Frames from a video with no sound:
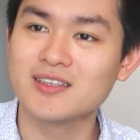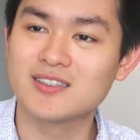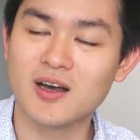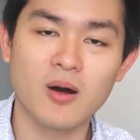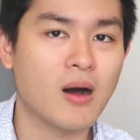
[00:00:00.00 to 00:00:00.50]

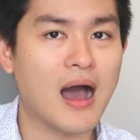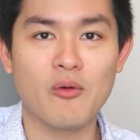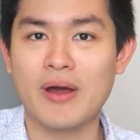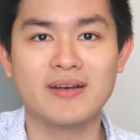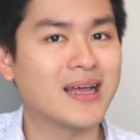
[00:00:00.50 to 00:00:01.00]
So I
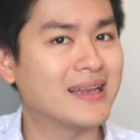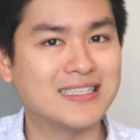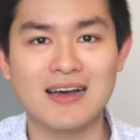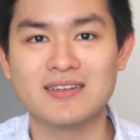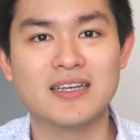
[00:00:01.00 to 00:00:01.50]
went
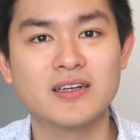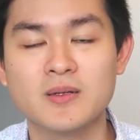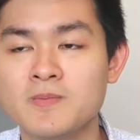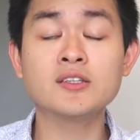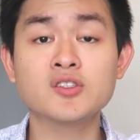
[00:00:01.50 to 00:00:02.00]
down the
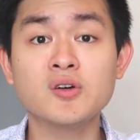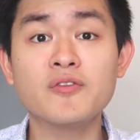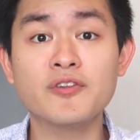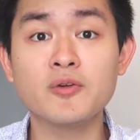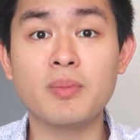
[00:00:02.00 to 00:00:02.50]
hill. I saw a
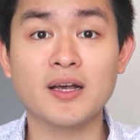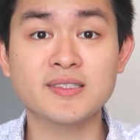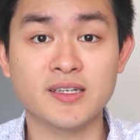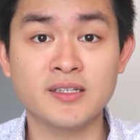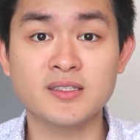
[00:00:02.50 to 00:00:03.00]
few
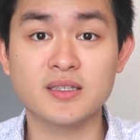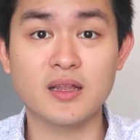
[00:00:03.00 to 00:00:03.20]
buskers.